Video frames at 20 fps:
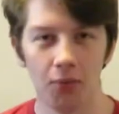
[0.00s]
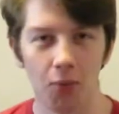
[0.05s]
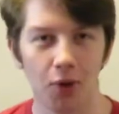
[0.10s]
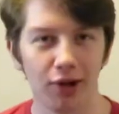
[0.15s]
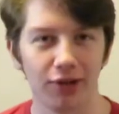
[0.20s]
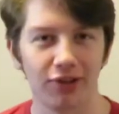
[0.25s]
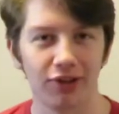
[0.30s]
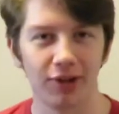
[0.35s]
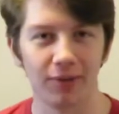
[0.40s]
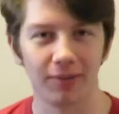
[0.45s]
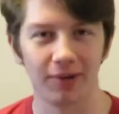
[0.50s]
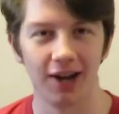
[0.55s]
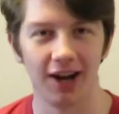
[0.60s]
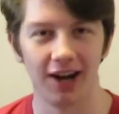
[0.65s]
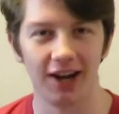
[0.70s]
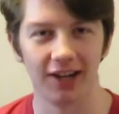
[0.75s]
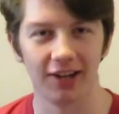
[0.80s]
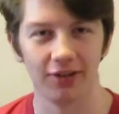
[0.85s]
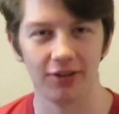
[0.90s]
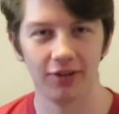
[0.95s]
What's up,
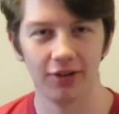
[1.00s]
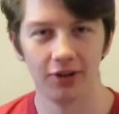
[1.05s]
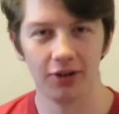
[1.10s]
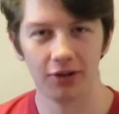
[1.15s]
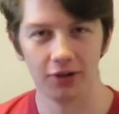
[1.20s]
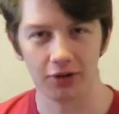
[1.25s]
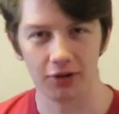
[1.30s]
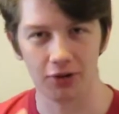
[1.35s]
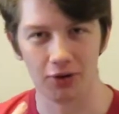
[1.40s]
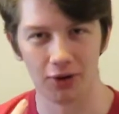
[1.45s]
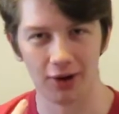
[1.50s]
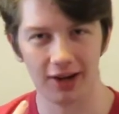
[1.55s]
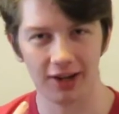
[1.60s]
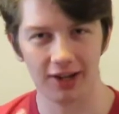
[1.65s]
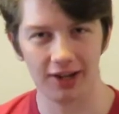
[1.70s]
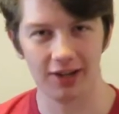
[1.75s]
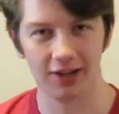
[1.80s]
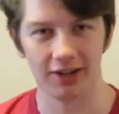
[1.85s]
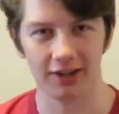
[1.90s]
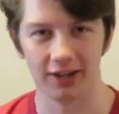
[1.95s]
guys?
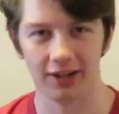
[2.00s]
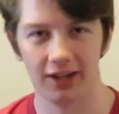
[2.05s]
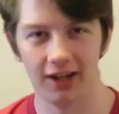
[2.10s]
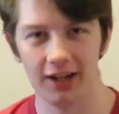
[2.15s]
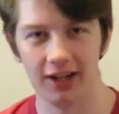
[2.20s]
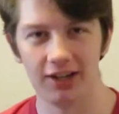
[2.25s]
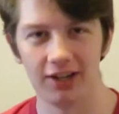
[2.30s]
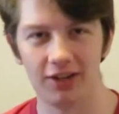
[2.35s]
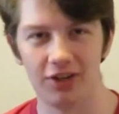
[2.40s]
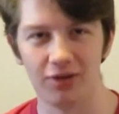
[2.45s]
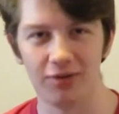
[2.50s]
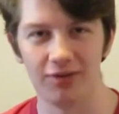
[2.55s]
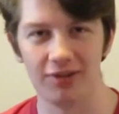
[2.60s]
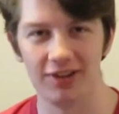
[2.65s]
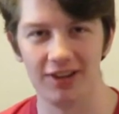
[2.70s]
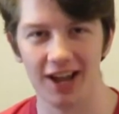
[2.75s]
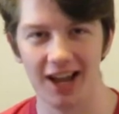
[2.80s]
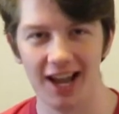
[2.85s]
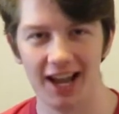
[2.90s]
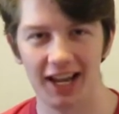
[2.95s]
Grunt here, and
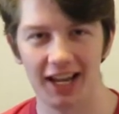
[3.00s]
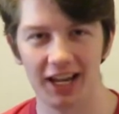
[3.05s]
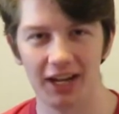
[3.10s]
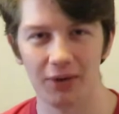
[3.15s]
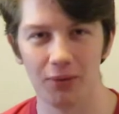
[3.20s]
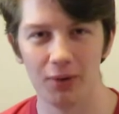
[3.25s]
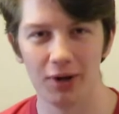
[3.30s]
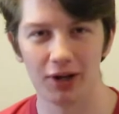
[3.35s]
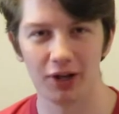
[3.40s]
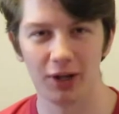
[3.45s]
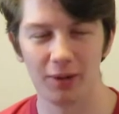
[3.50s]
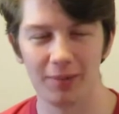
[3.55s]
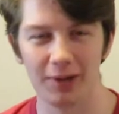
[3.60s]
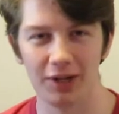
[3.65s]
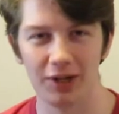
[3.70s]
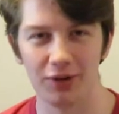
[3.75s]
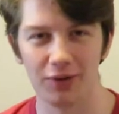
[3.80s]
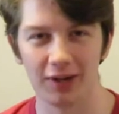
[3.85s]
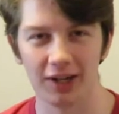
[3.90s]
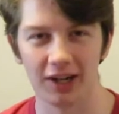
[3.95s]
today we're going to
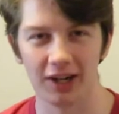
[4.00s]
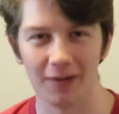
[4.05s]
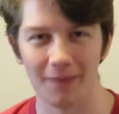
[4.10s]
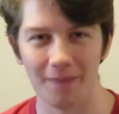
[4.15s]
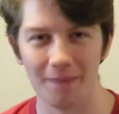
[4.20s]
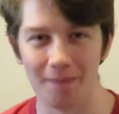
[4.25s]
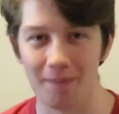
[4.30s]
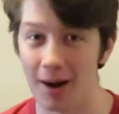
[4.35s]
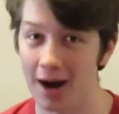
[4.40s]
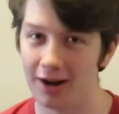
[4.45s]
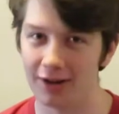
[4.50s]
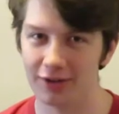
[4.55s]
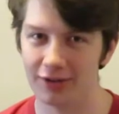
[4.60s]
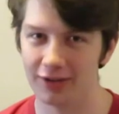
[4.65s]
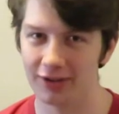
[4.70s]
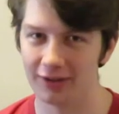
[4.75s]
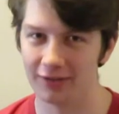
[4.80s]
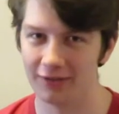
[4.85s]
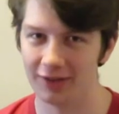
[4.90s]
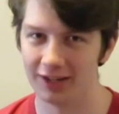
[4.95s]
be doing an
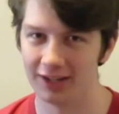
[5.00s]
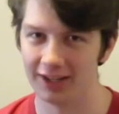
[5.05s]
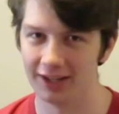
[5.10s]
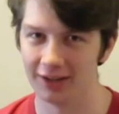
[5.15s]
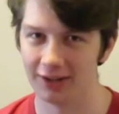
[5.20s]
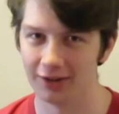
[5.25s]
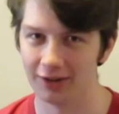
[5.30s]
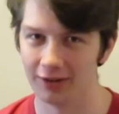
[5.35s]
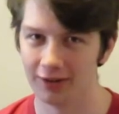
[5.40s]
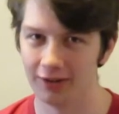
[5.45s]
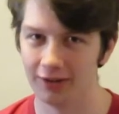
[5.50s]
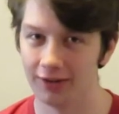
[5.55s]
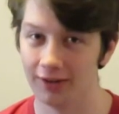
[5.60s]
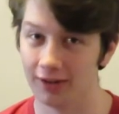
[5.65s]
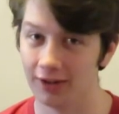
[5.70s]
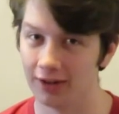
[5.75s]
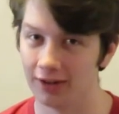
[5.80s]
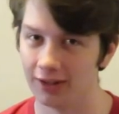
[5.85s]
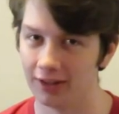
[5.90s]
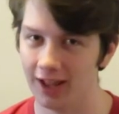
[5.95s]
unboxing video.
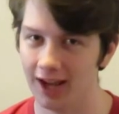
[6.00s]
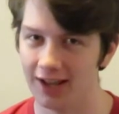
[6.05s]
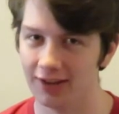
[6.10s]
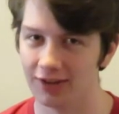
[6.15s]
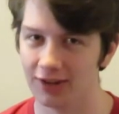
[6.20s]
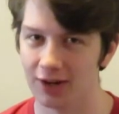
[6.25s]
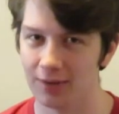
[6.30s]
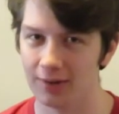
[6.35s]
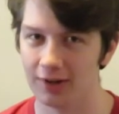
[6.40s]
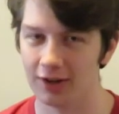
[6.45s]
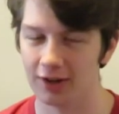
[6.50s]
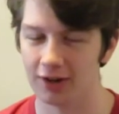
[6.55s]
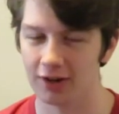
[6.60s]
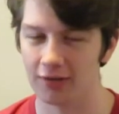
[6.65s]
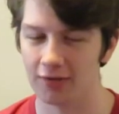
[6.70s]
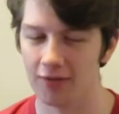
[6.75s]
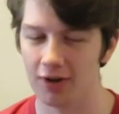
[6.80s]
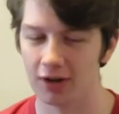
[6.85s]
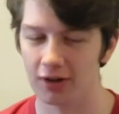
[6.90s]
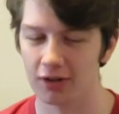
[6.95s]
Now, last time we did an
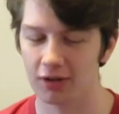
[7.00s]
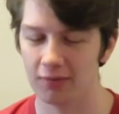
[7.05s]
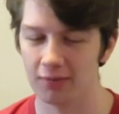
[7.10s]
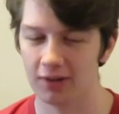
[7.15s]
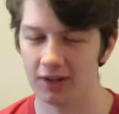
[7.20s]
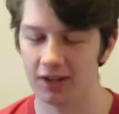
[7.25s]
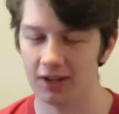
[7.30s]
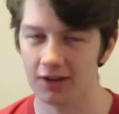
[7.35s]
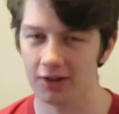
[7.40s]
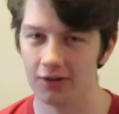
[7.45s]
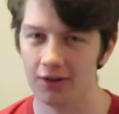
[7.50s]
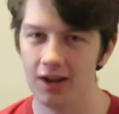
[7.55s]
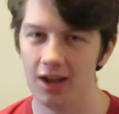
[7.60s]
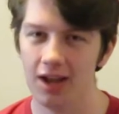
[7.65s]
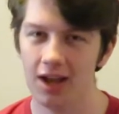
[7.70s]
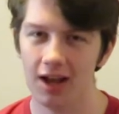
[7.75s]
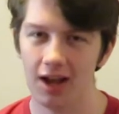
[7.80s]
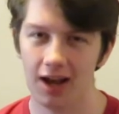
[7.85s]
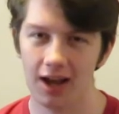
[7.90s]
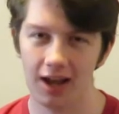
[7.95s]
unboxing video,
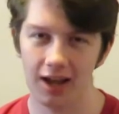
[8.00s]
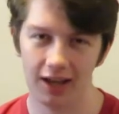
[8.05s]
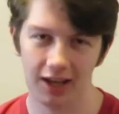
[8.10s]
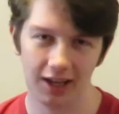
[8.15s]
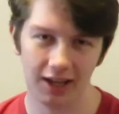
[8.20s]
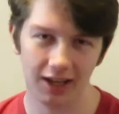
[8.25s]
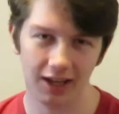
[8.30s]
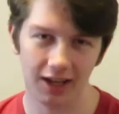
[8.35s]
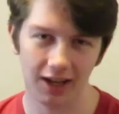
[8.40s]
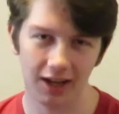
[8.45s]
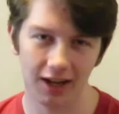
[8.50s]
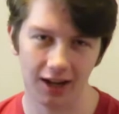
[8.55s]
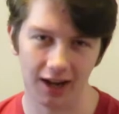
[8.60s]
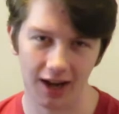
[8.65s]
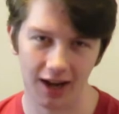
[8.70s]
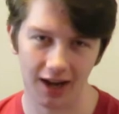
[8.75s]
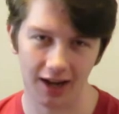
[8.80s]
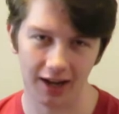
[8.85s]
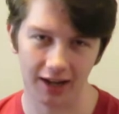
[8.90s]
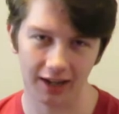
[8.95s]

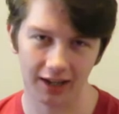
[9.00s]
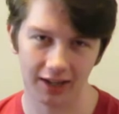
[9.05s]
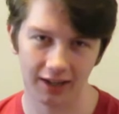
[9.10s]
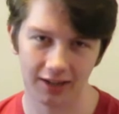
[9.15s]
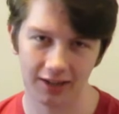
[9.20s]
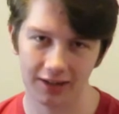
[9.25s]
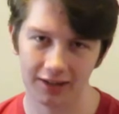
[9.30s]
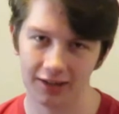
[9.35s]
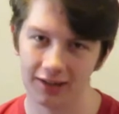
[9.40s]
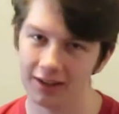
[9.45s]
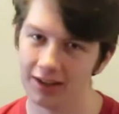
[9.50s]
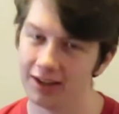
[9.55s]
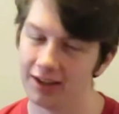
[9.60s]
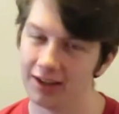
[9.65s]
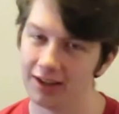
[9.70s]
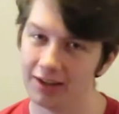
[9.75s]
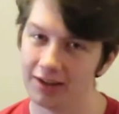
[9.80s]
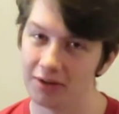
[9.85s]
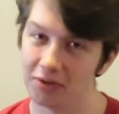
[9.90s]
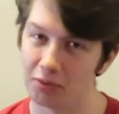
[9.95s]
I
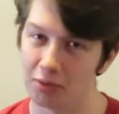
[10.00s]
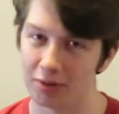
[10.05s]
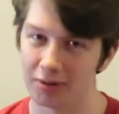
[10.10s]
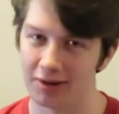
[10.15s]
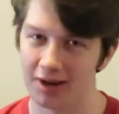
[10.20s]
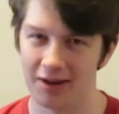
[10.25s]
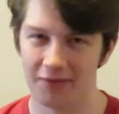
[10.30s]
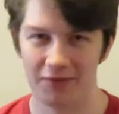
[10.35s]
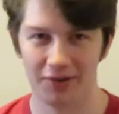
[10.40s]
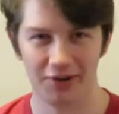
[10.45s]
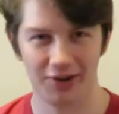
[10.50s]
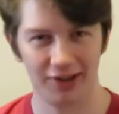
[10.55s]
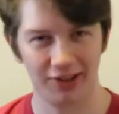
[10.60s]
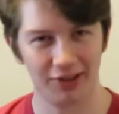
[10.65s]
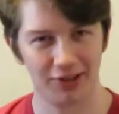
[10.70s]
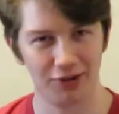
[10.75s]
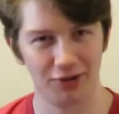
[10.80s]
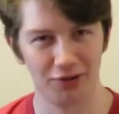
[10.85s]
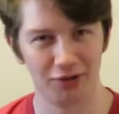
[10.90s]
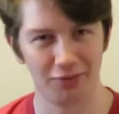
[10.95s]
was not very
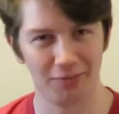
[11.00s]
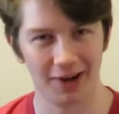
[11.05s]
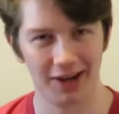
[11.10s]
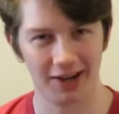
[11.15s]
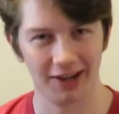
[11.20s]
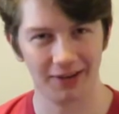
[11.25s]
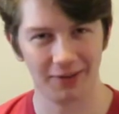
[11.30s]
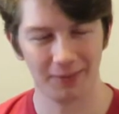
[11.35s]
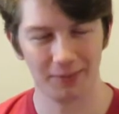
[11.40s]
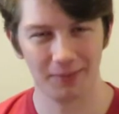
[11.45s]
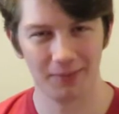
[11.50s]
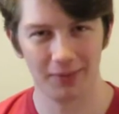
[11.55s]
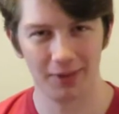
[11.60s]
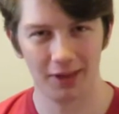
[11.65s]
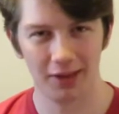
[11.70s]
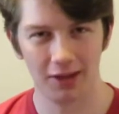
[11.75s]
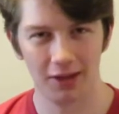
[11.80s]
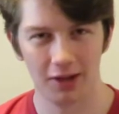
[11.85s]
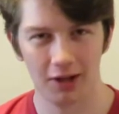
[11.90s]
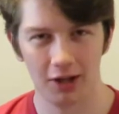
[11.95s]
enthused by it.
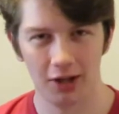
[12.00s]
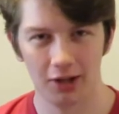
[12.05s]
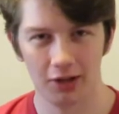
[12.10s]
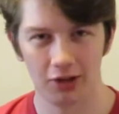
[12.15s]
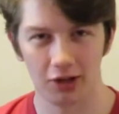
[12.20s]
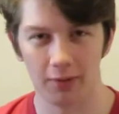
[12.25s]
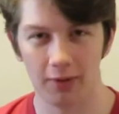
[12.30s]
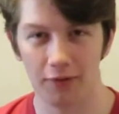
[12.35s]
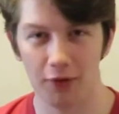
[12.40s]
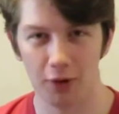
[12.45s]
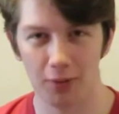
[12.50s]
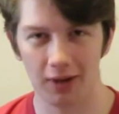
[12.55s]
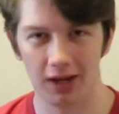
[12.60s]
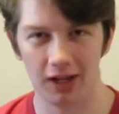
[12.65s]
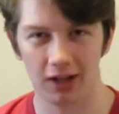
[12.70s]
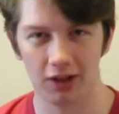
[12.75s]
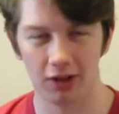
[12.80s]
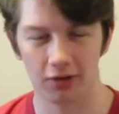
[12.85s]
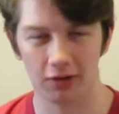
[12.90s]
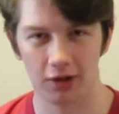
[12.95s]
So before we
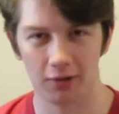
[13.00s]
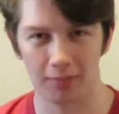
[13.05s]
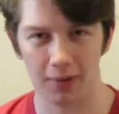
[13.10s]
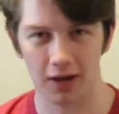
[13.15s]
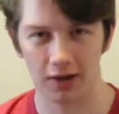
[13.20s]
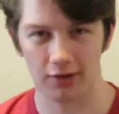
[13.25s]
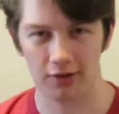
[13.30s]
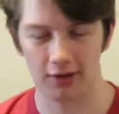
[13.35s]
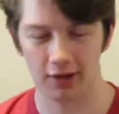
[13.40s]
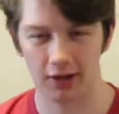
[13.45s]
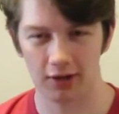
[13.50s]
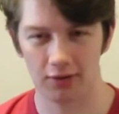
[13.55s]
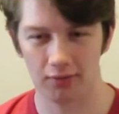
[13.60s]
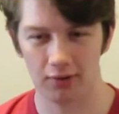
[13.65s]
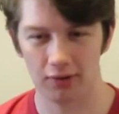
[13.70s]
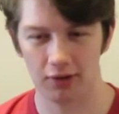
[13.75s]
get into this unboxing, I just